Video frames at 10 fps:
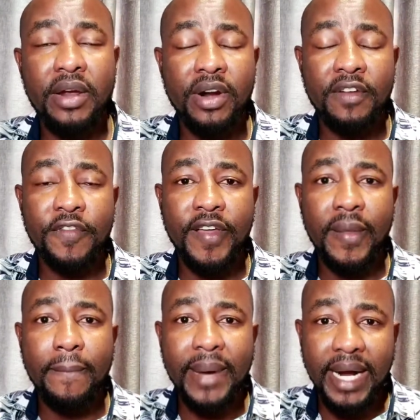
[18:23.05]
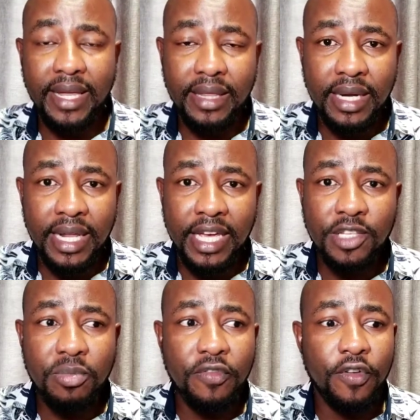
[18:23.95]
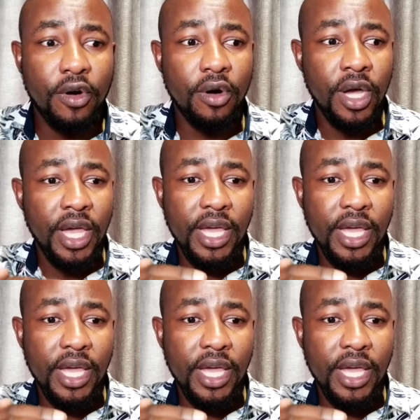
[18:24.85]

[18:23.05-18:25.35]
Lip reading: grandfather back in the days before